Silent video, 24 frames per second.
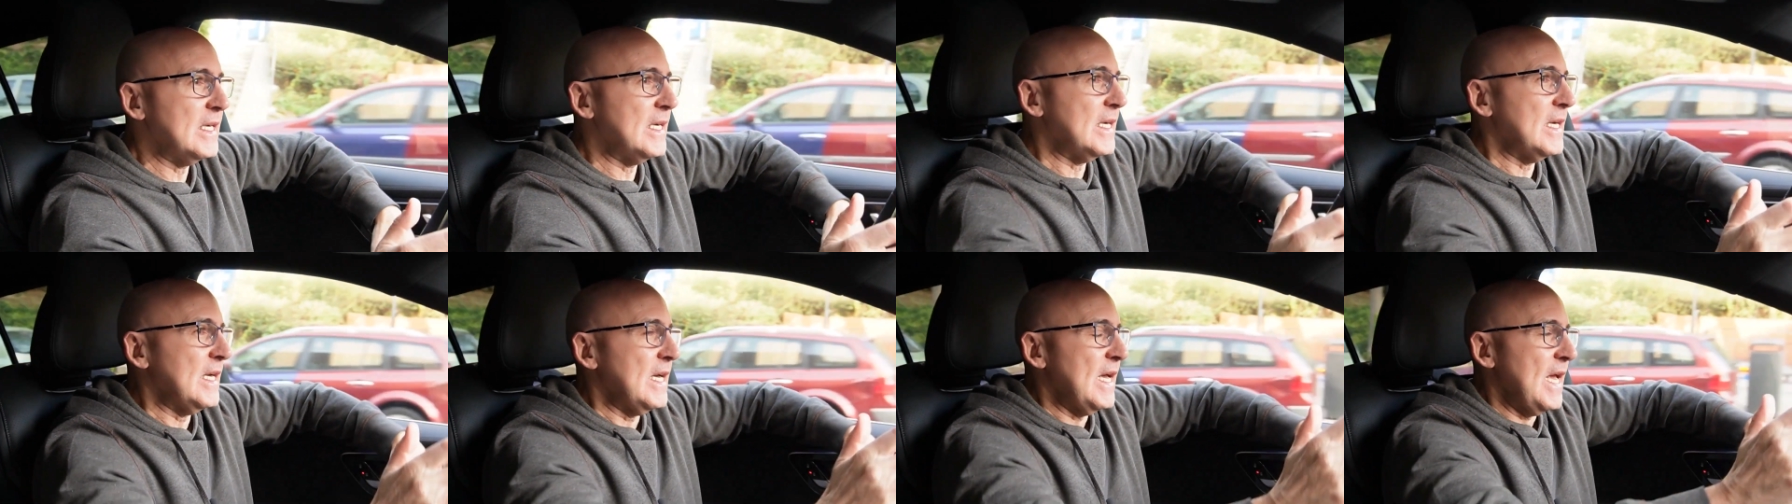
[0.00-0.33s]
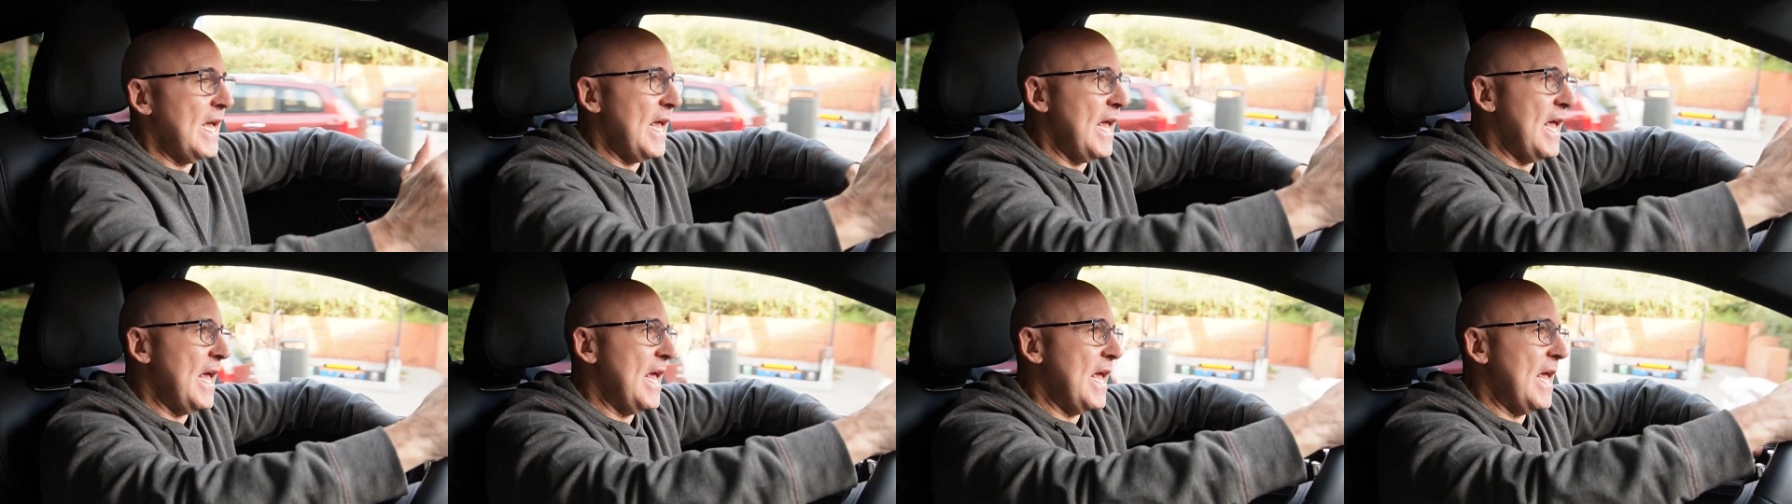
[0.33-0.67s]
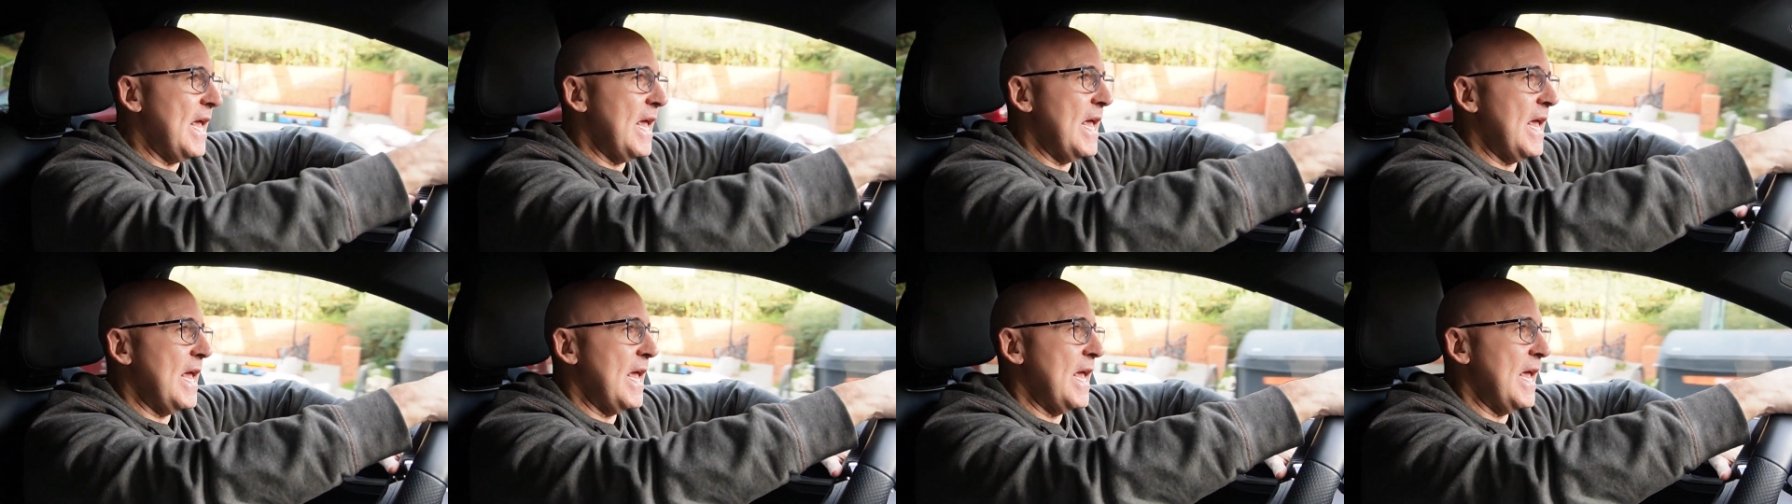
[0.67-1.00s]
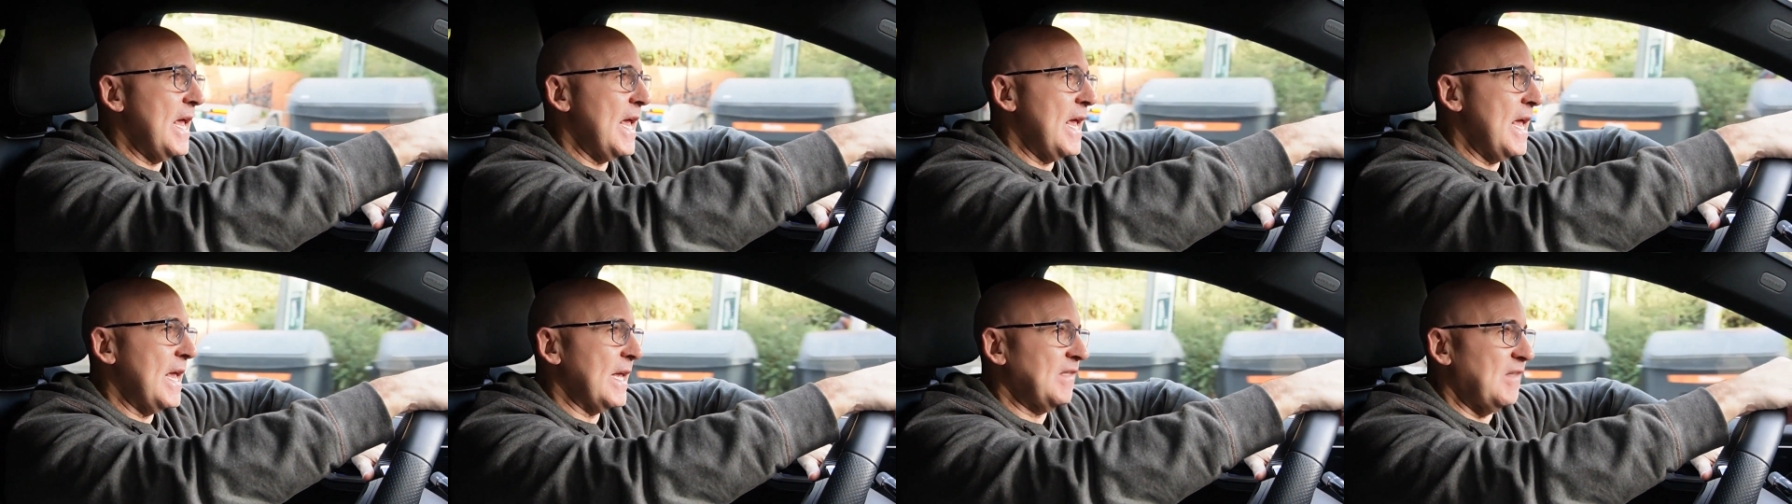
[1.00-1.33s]
which are tremendous
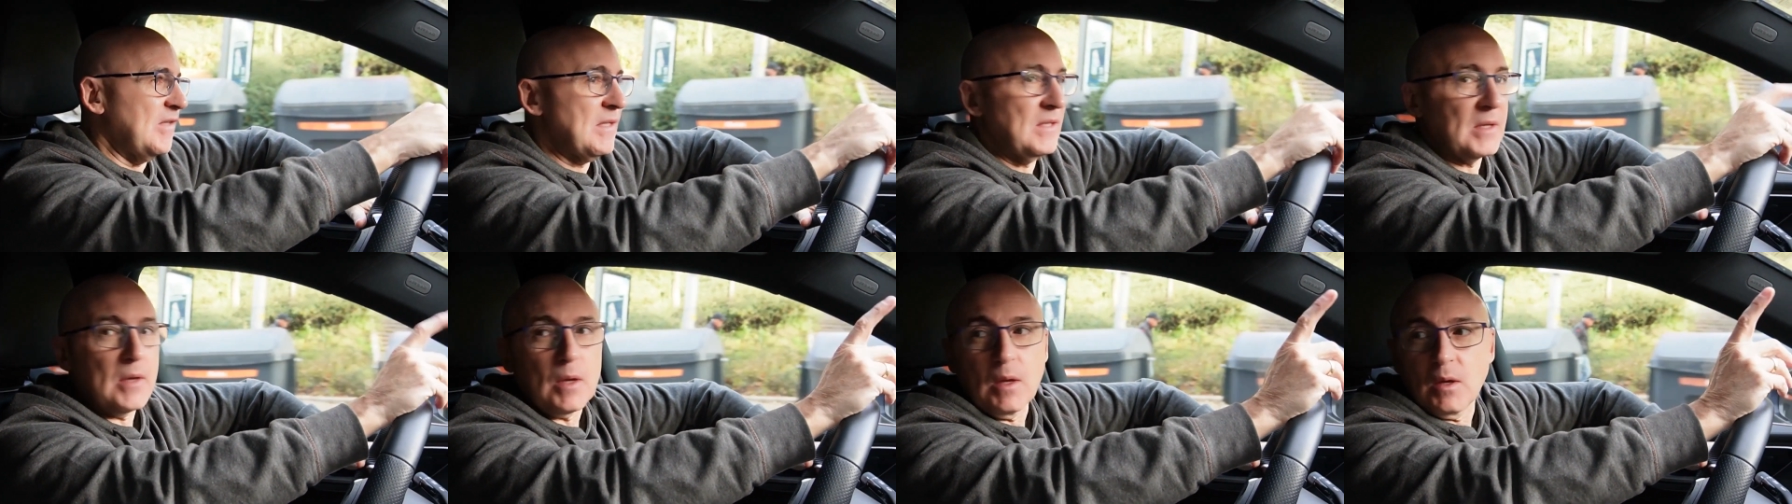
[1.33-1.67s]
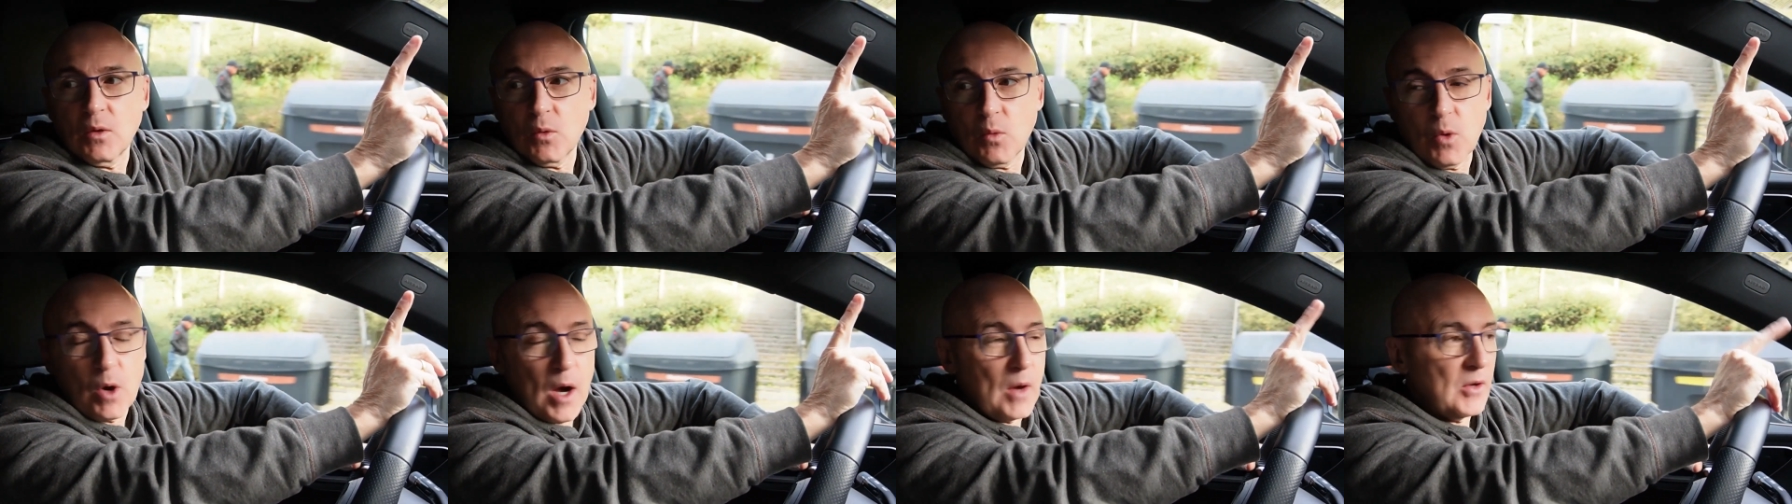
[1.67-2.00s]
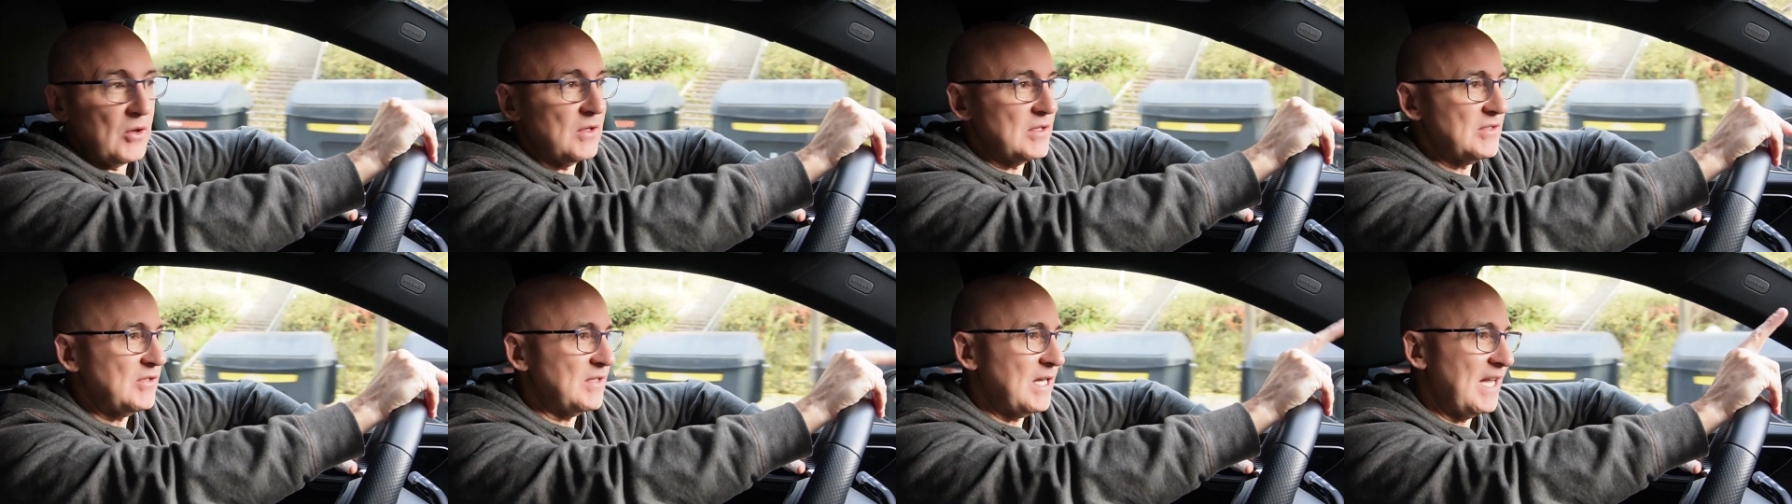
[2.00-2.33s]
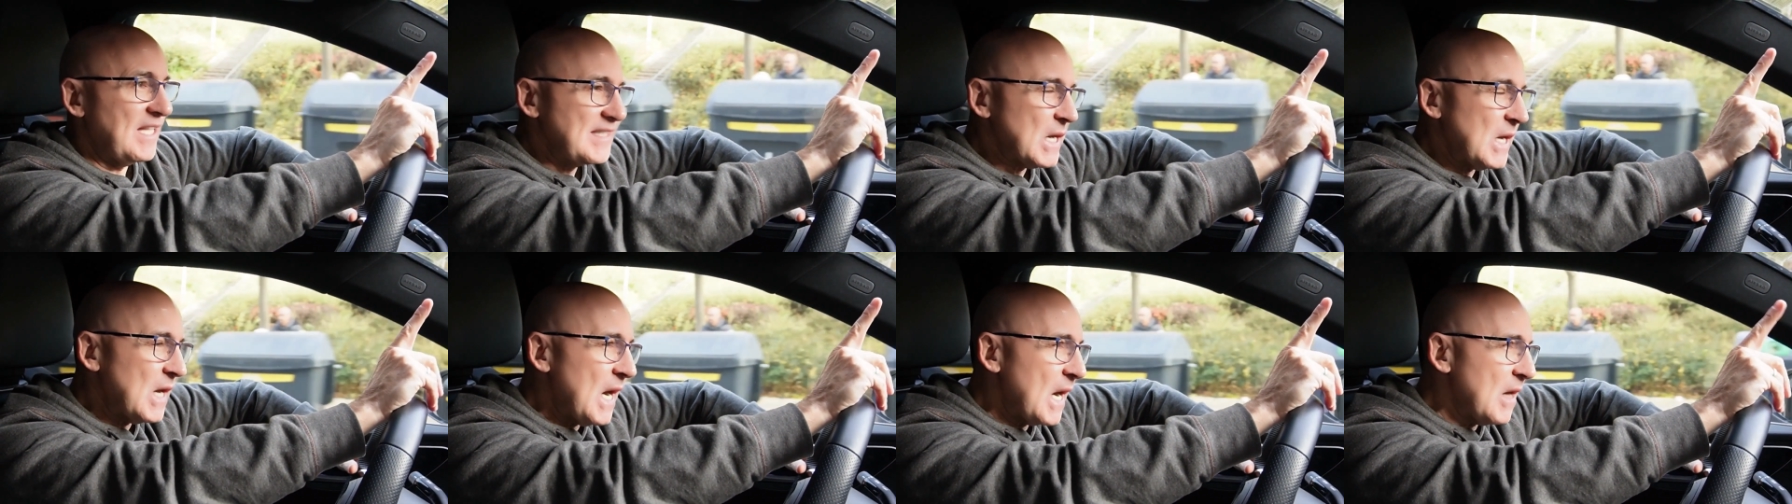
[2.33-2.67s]
matches. We are going to
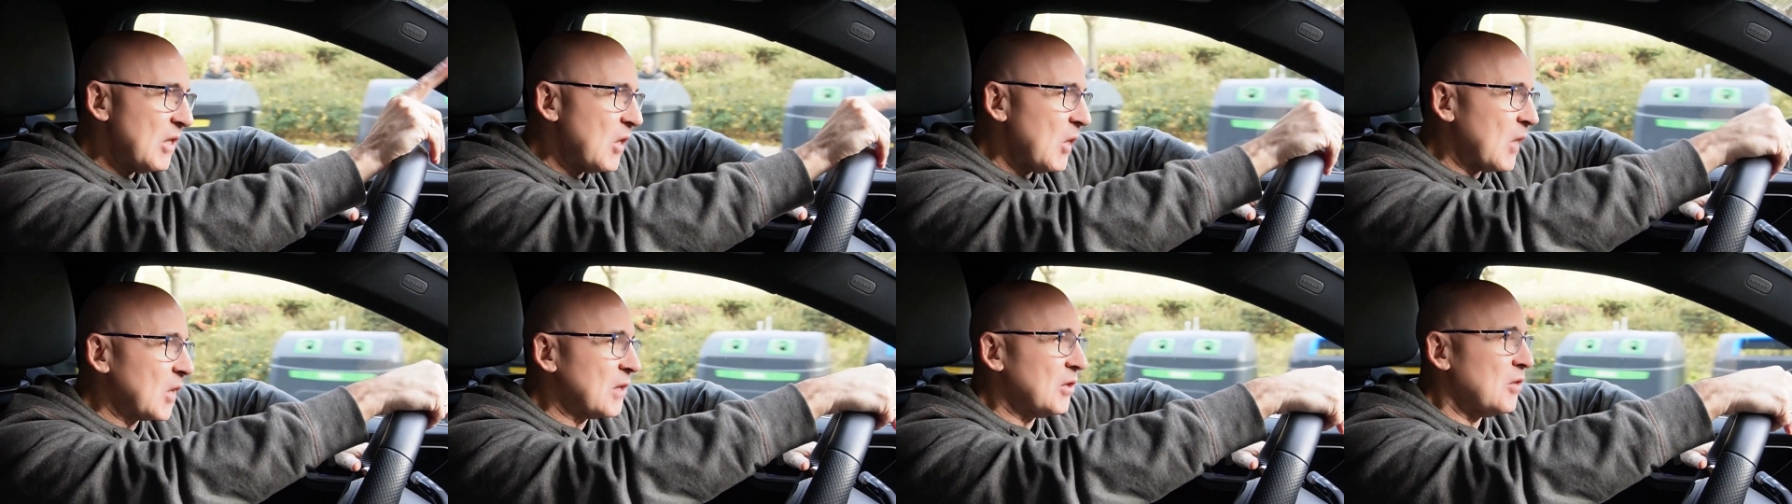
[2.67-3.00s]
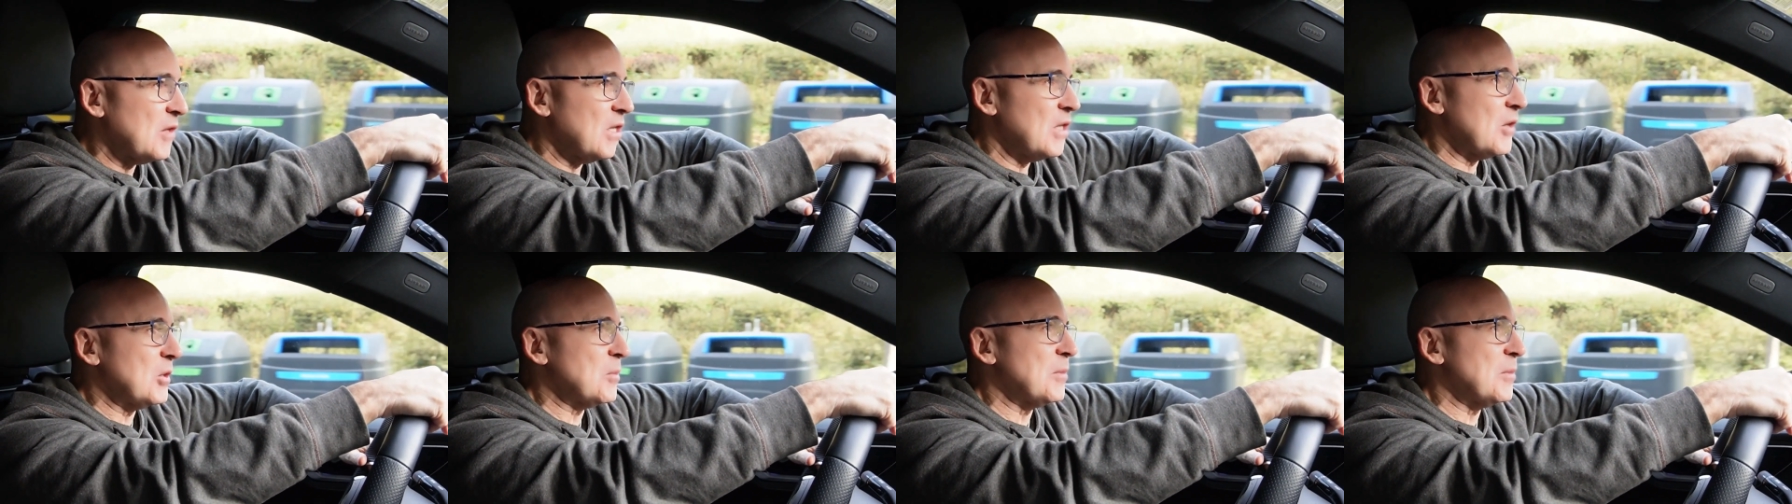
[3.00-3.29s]
analyze all of that,